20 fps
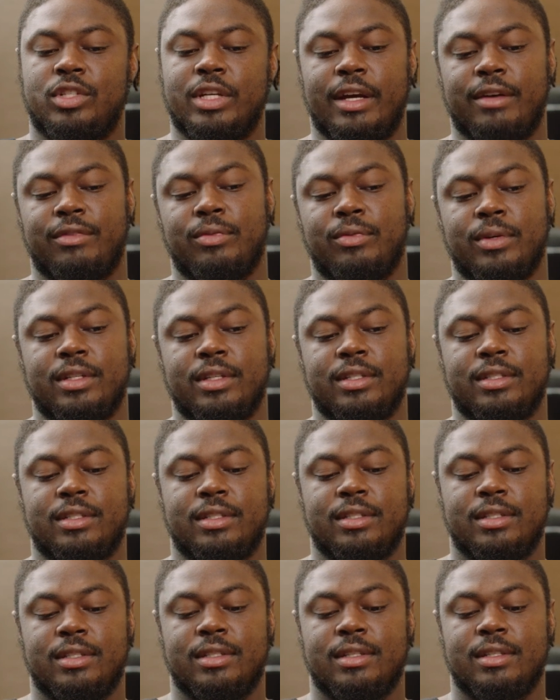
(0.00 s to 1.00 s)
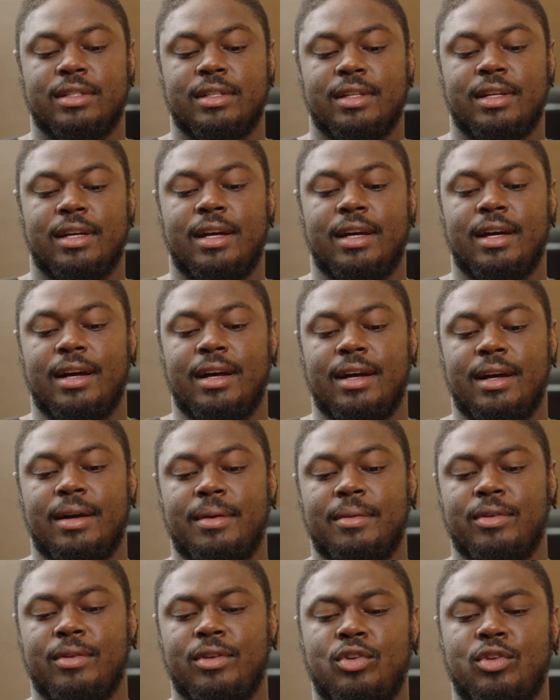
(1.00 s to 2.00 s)
Jeff was
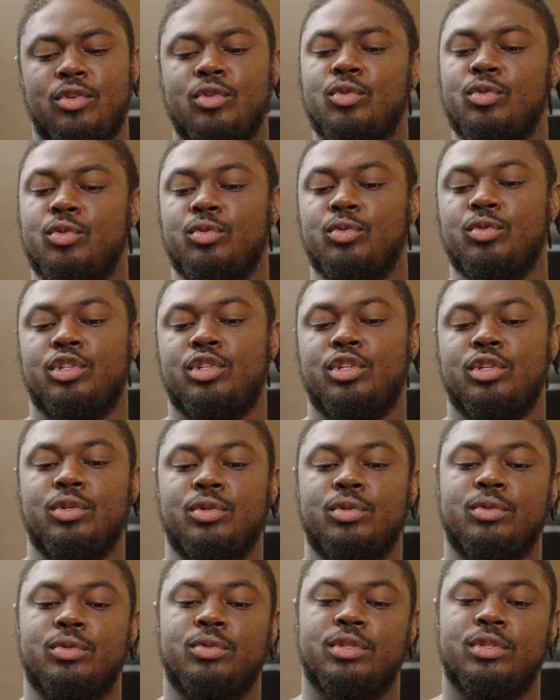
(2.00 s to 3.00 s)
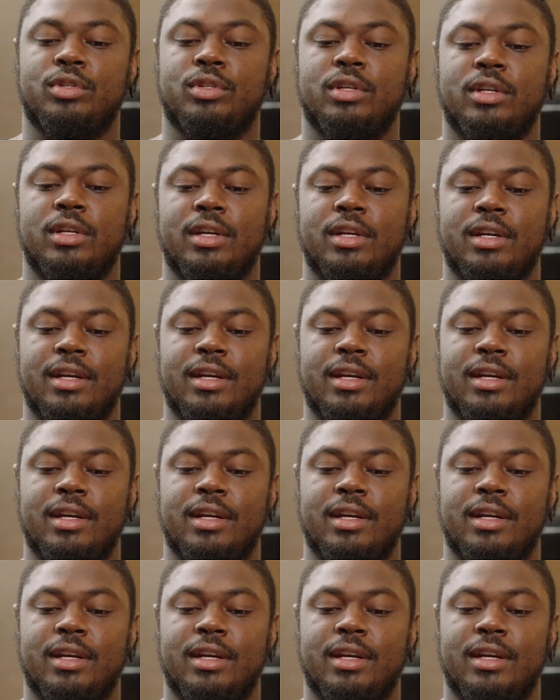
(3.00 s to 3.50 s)
a huge, huge,